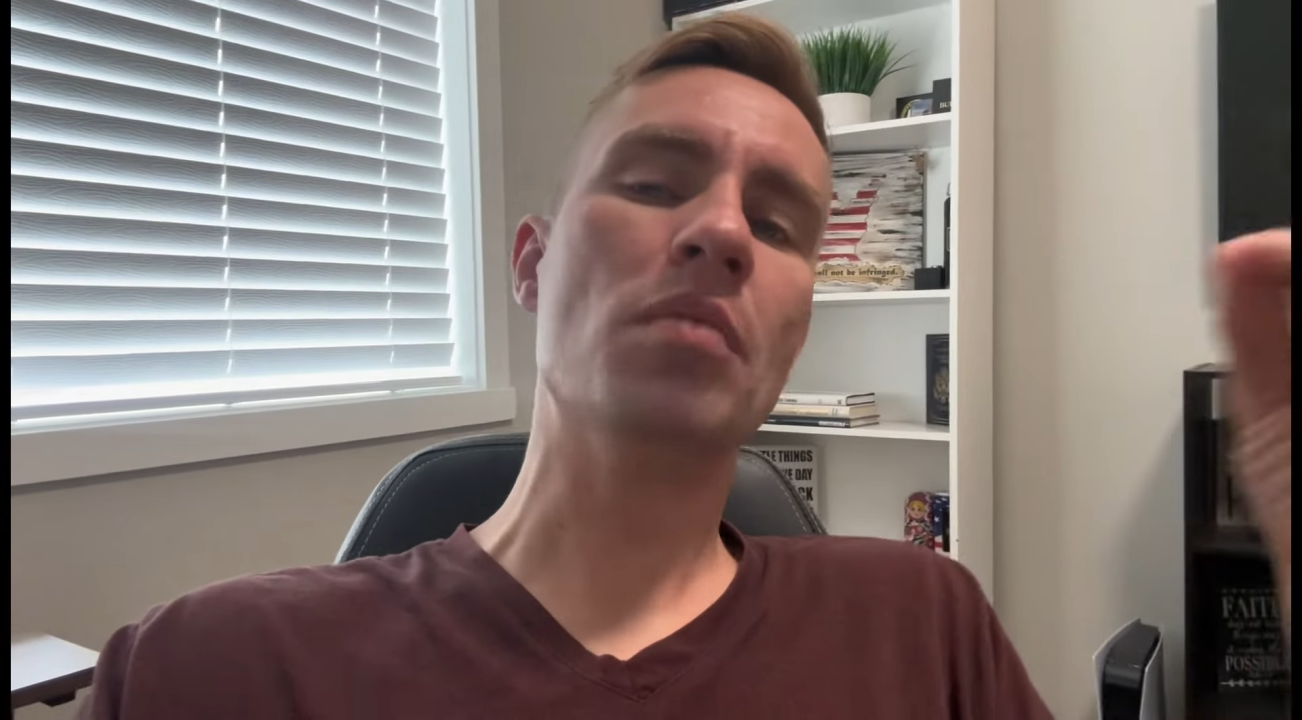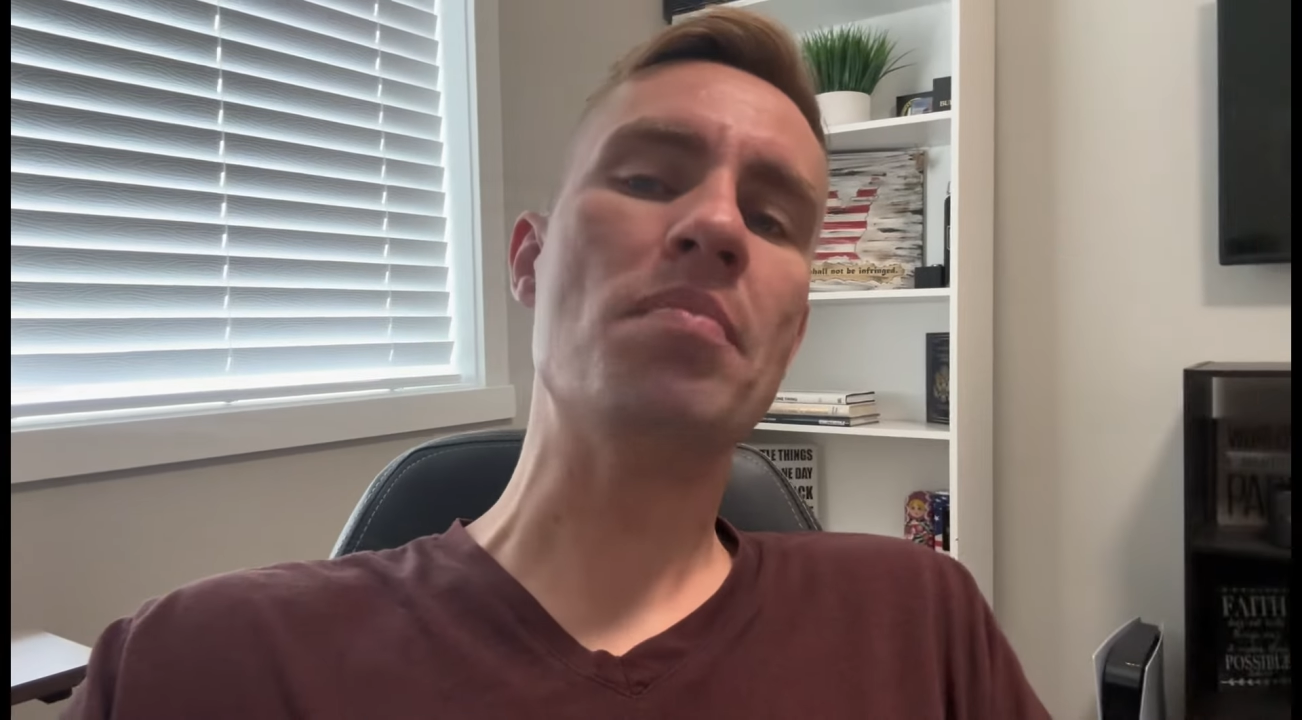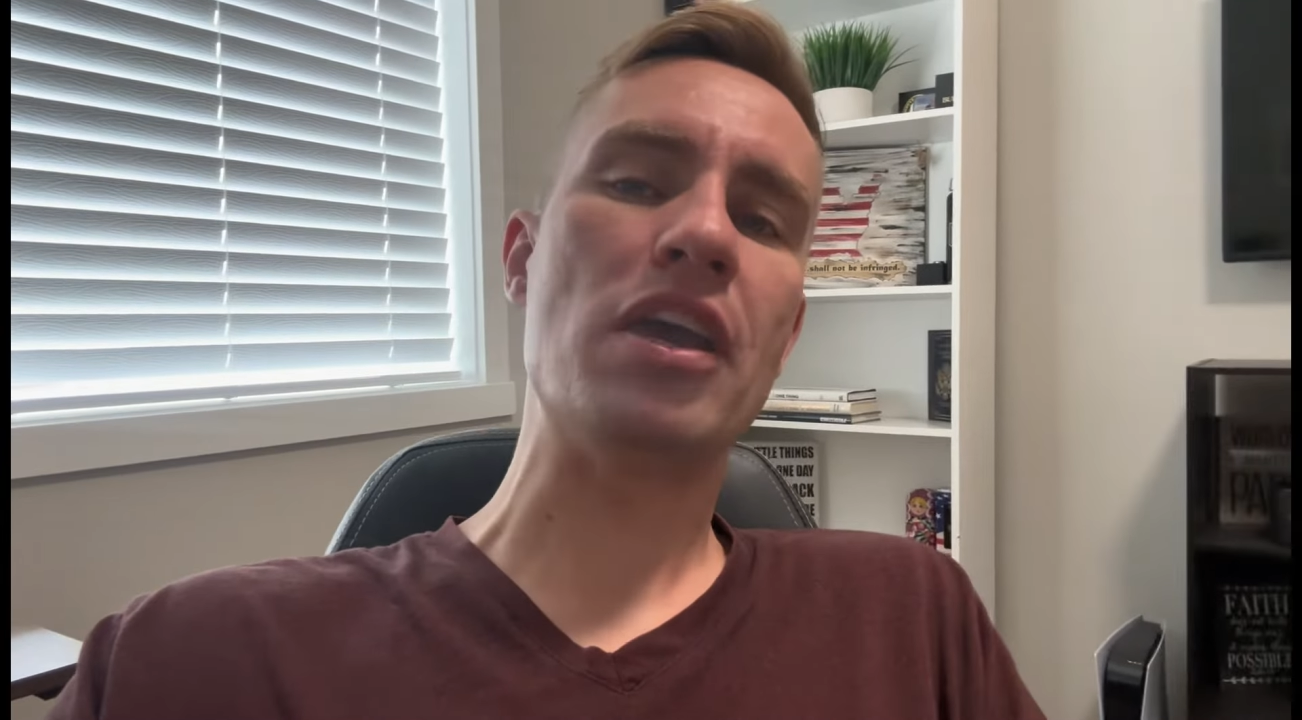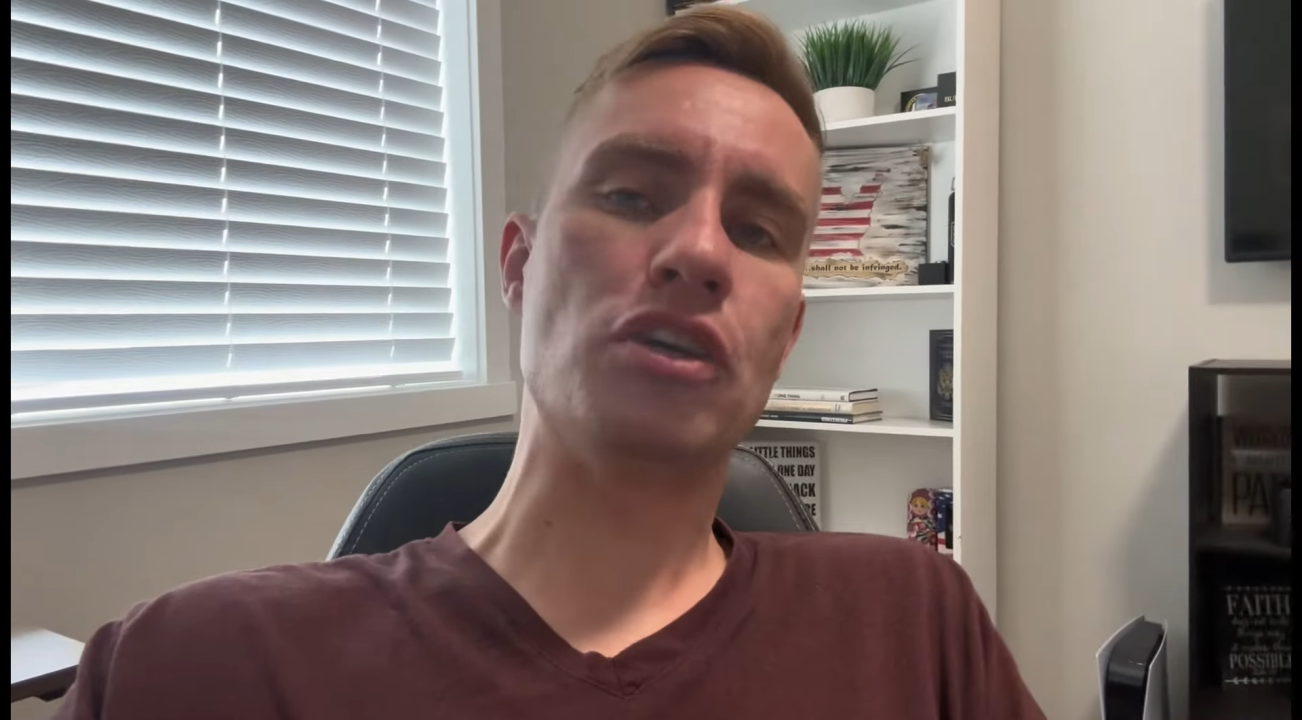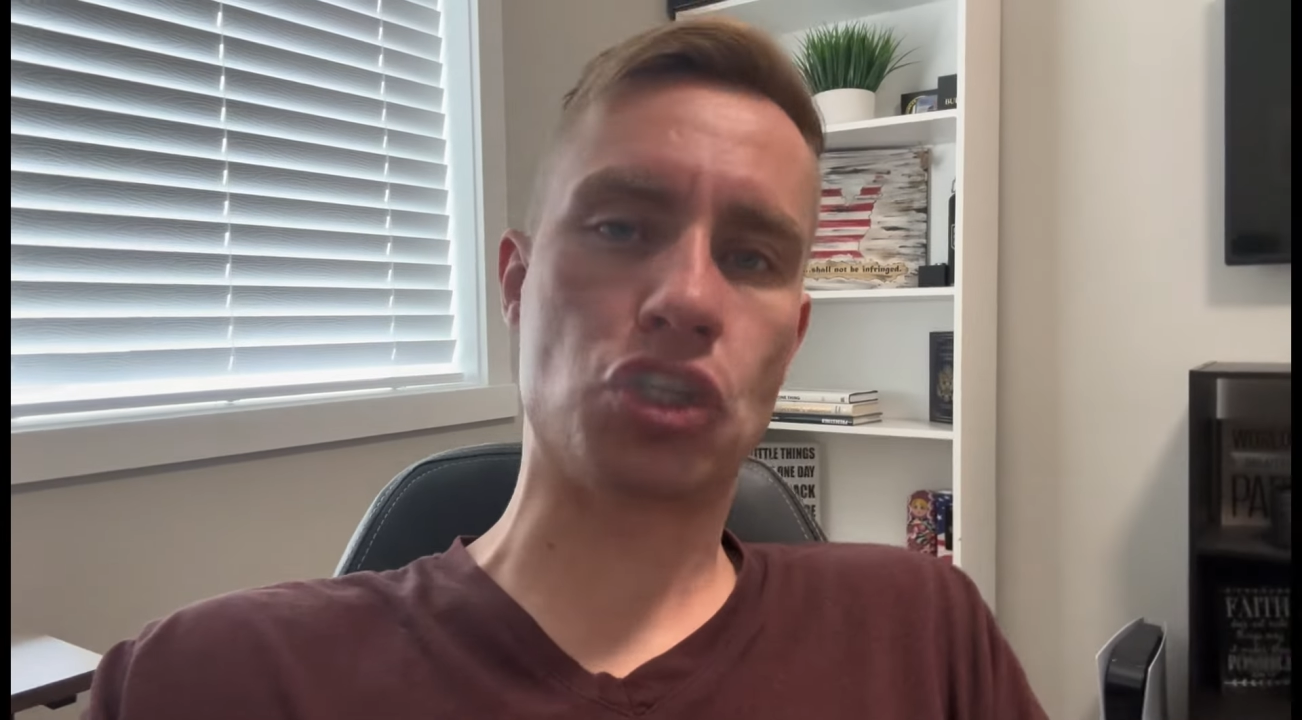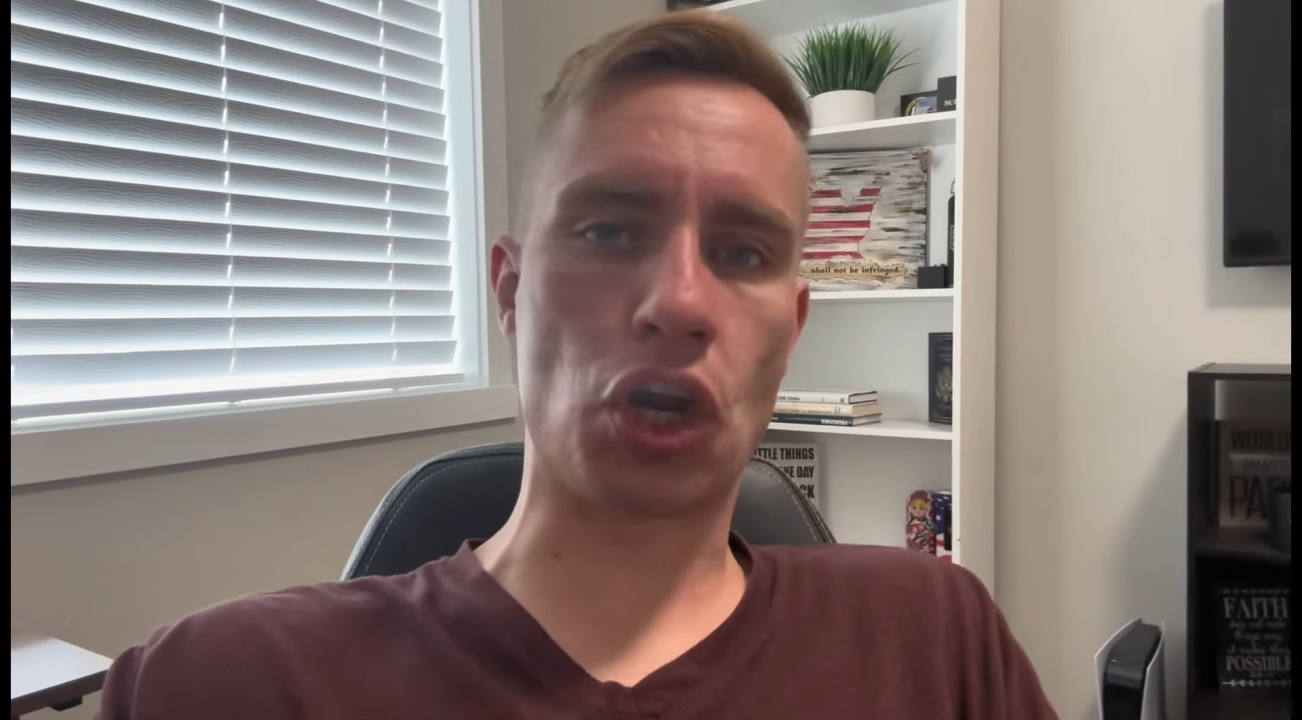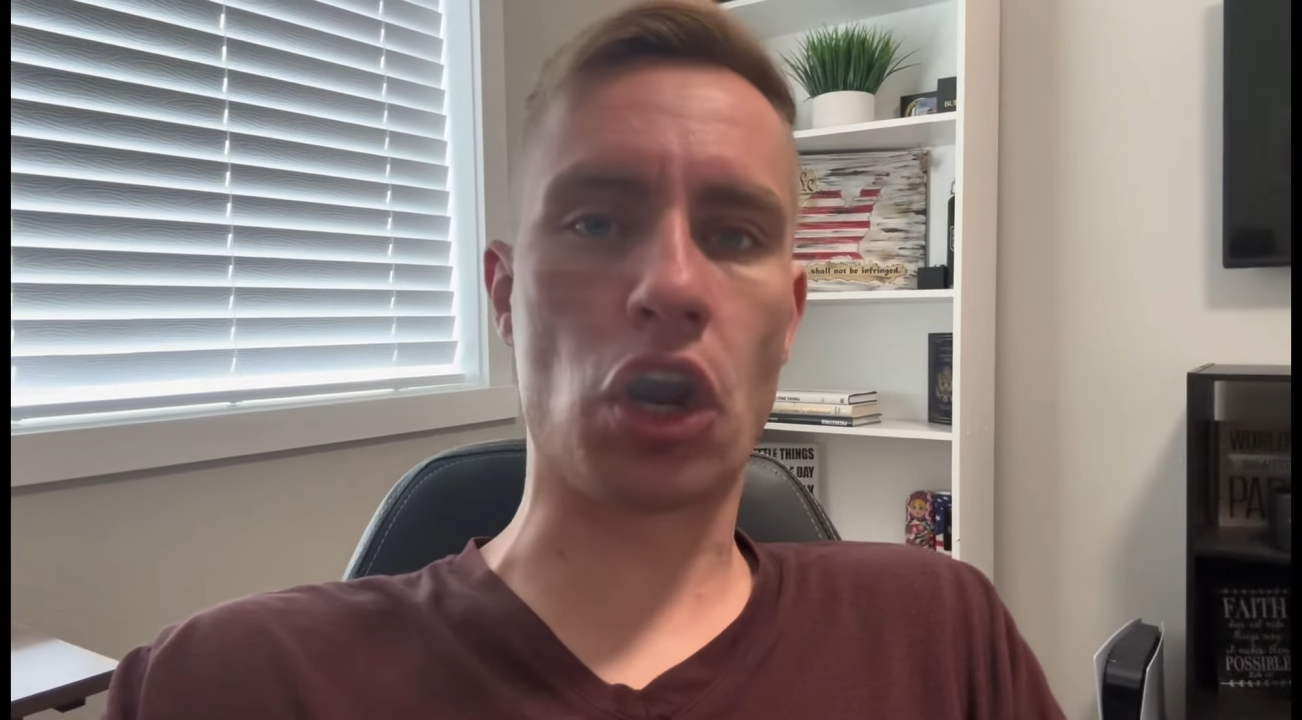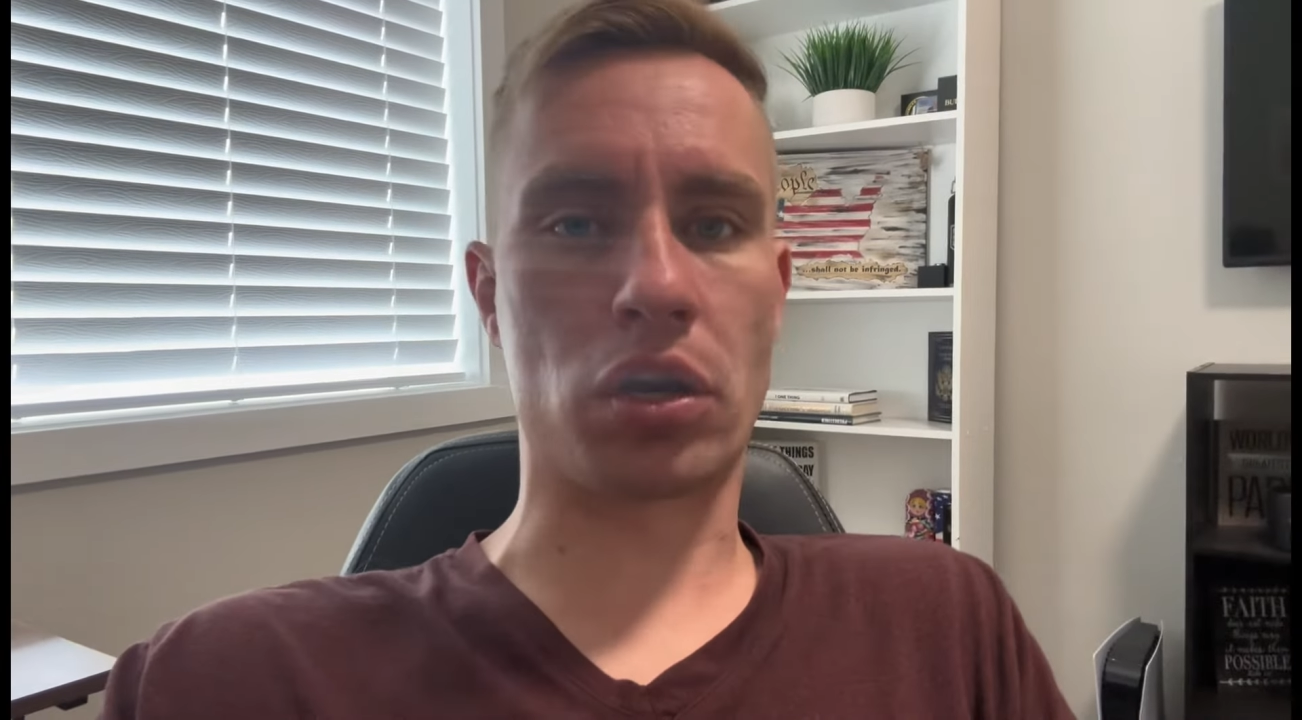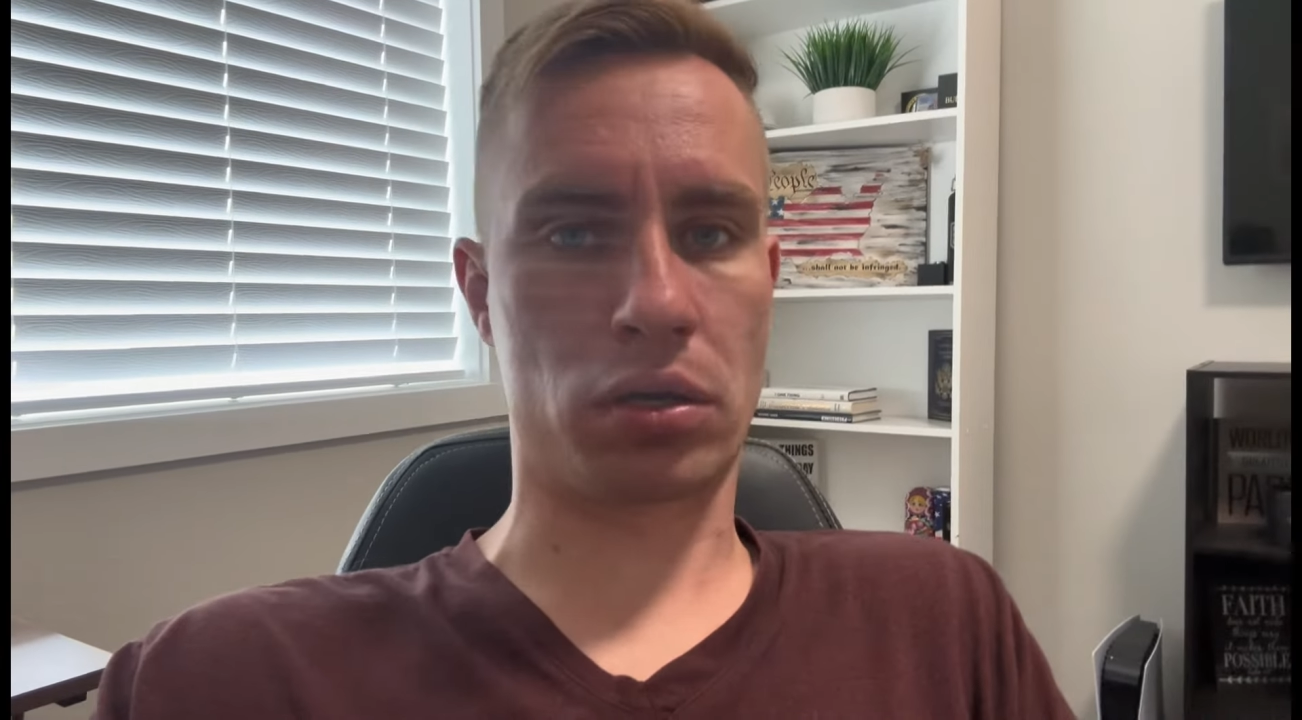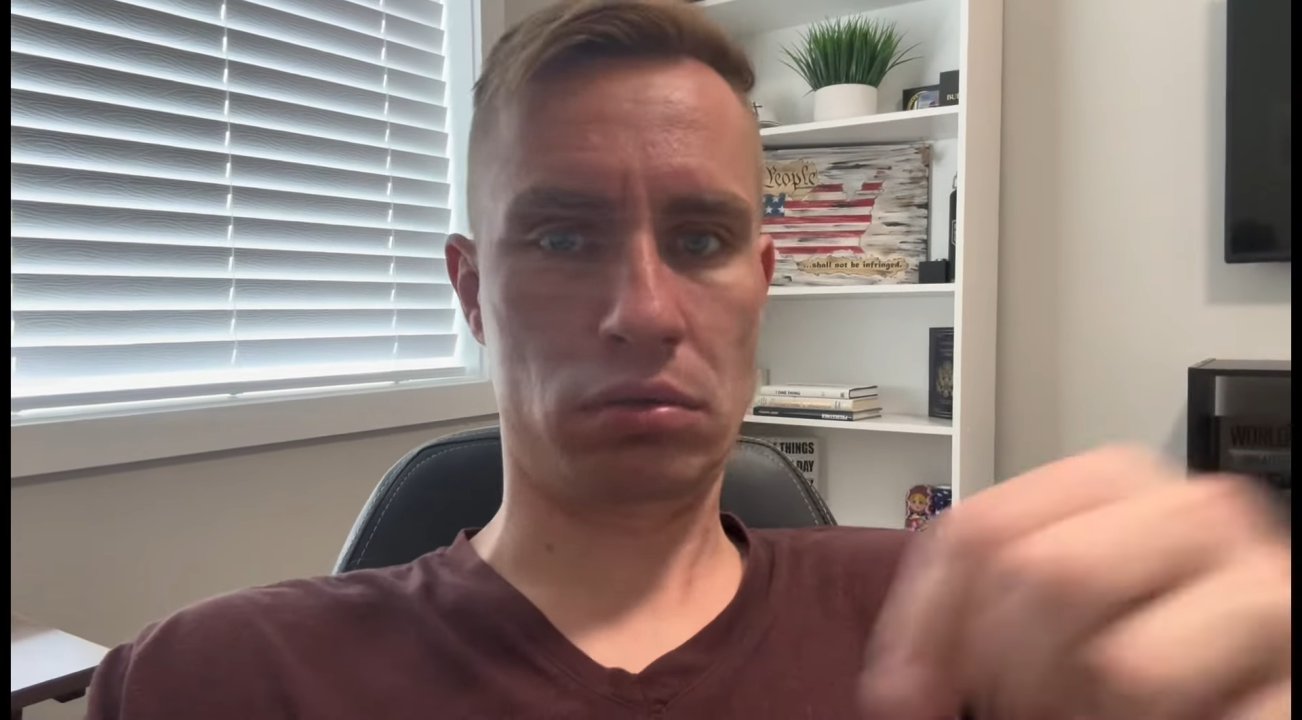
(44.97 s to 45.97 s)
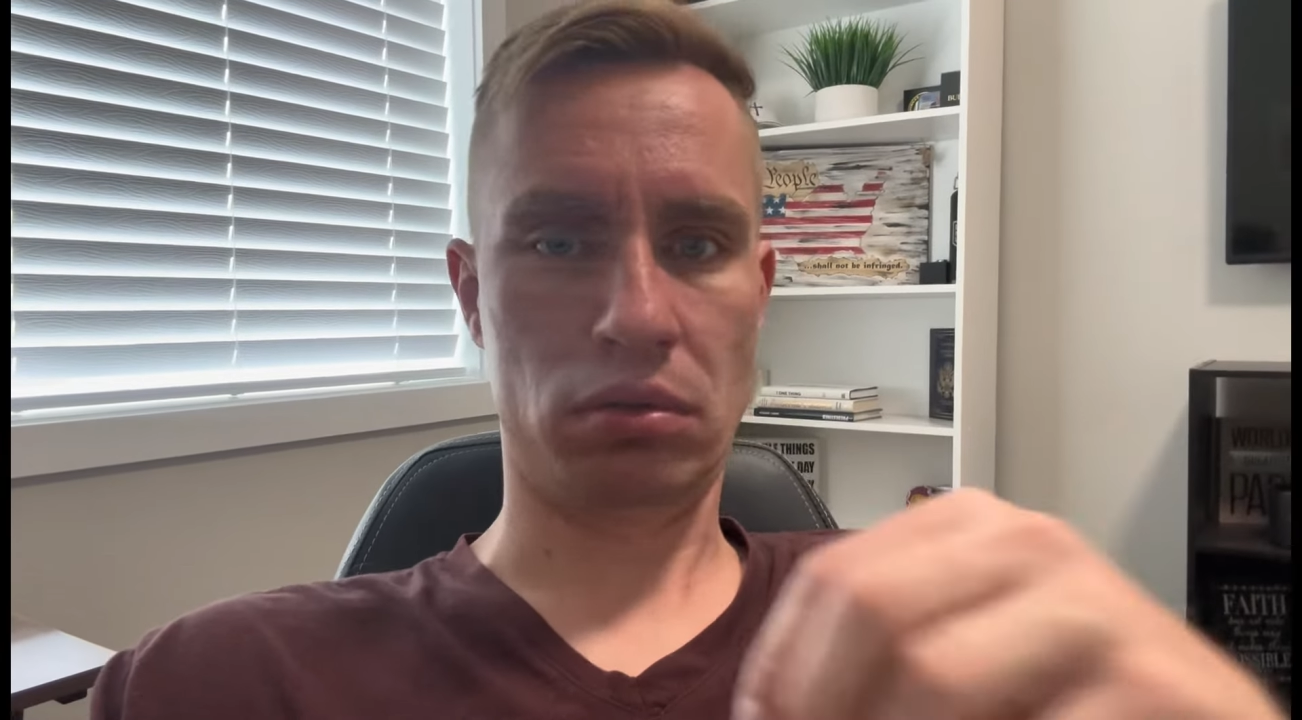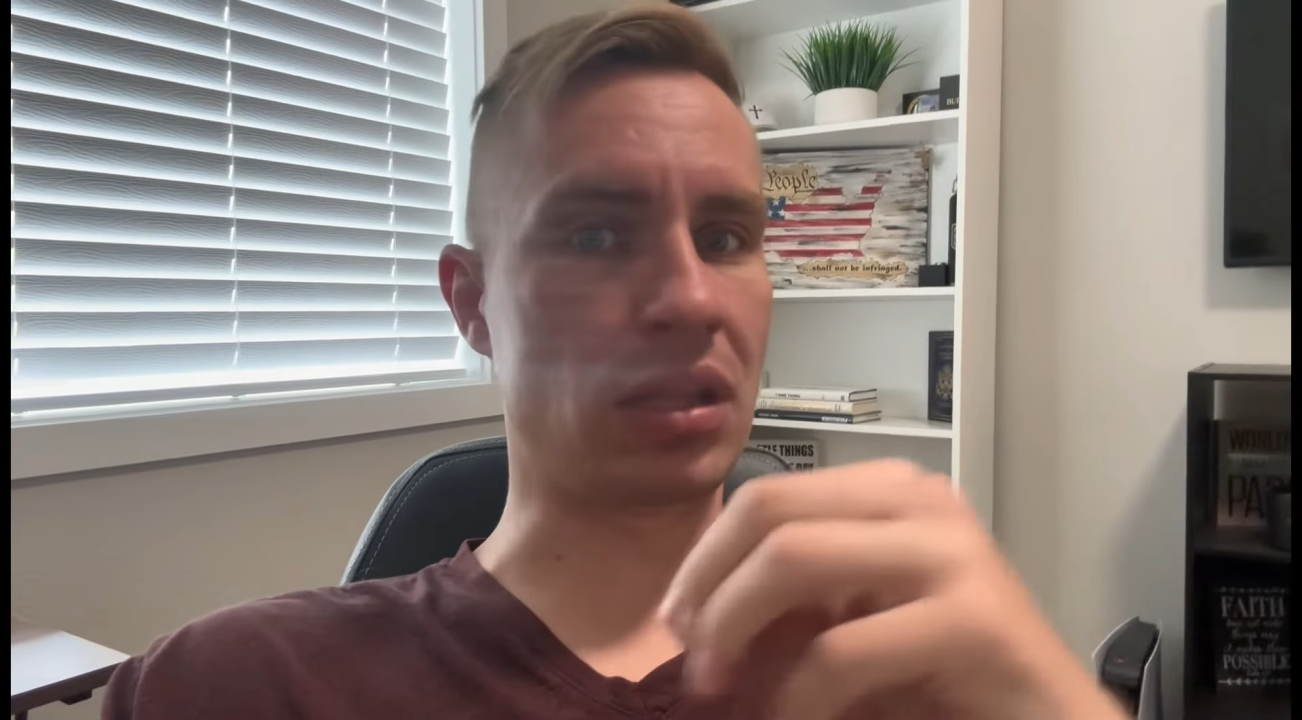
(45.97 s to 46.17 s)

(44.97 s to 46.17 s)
make sure